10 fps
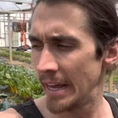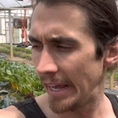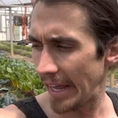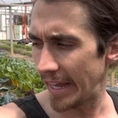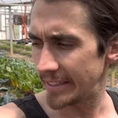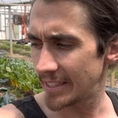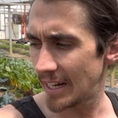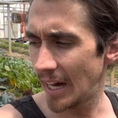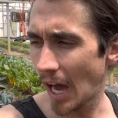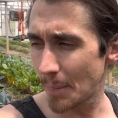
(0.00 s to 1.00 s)
and
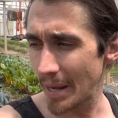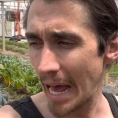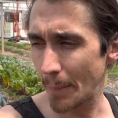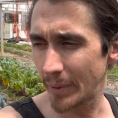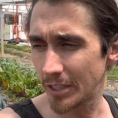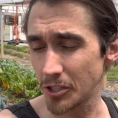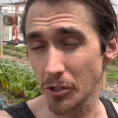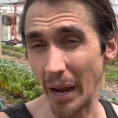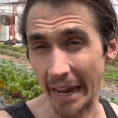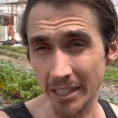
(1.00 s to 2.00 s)
I'd be happy
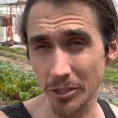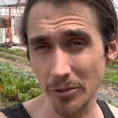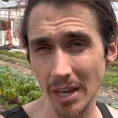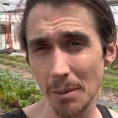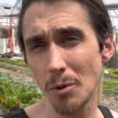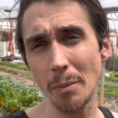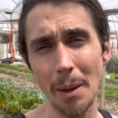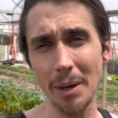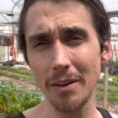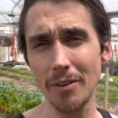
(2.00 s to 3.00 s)
to answer them, or
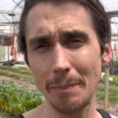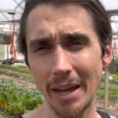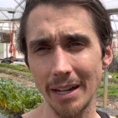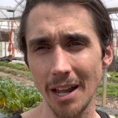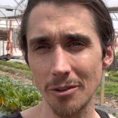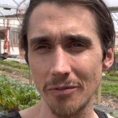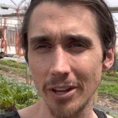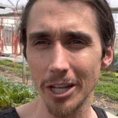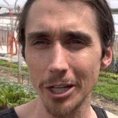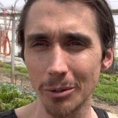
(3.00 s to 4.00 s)
maybe even make another
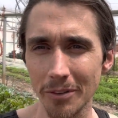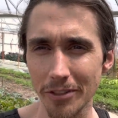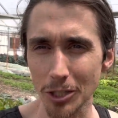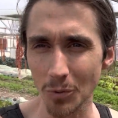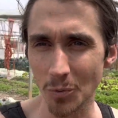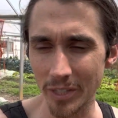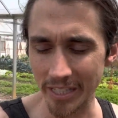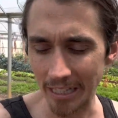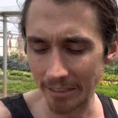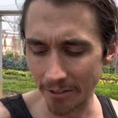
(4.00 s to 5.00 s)
video if this one
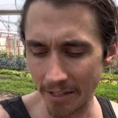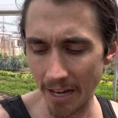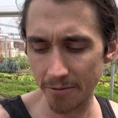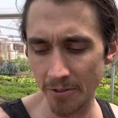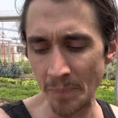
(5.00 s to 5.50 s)
wasn't clear enough.